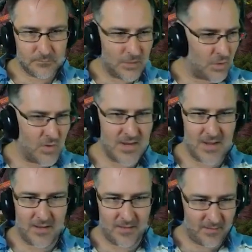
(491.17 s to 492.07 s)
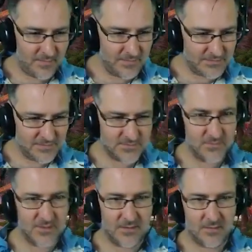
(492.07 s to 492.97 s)
Oh yeah, this is a
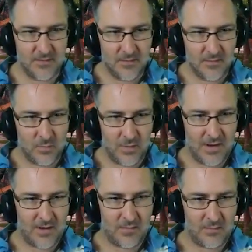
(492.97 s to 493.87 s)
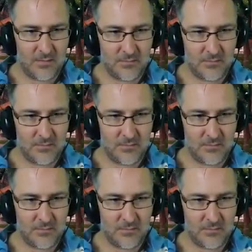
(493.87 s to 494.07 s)
rare. Wow.